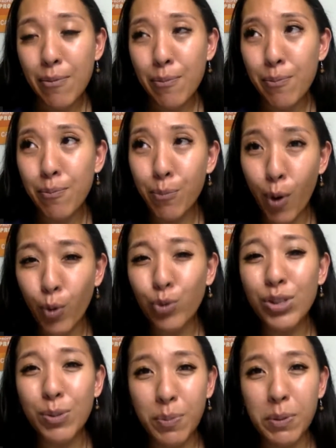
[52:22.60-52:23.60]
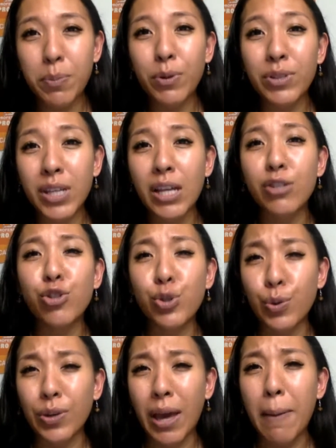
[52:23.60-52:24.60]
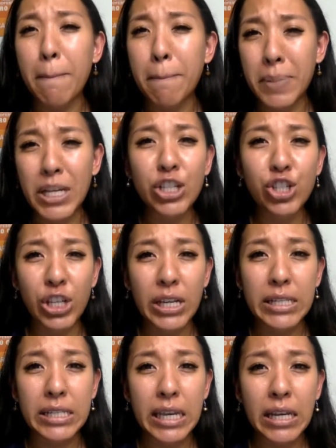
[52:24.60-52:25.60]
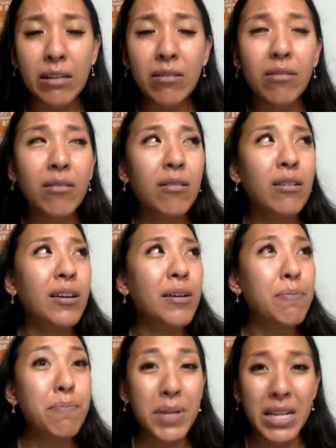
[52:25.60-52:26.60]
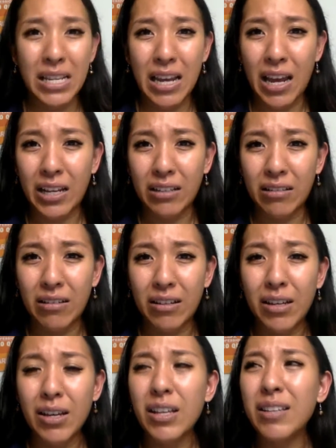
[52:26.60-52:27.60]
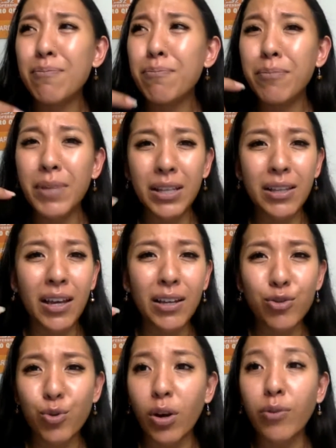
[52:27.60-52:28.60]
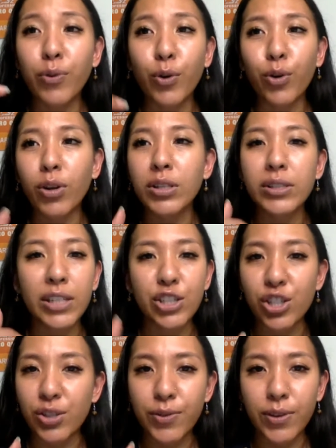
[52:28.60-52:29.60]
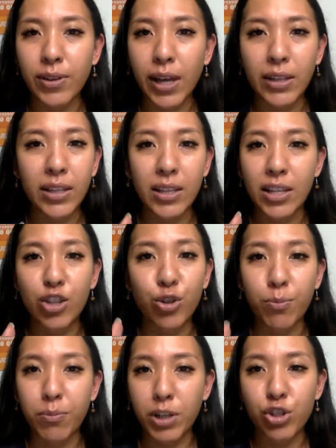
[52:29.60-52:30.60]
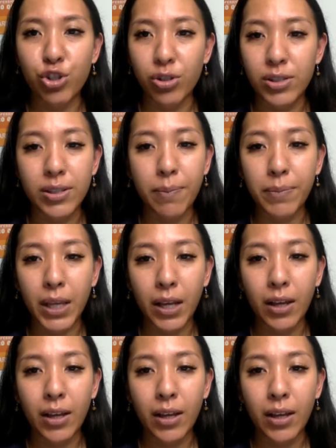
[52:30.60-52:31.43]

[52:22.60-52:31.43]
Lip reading: Most people tend to get binge eating midnight 12 o'clock. They just feel like they need to munch on something.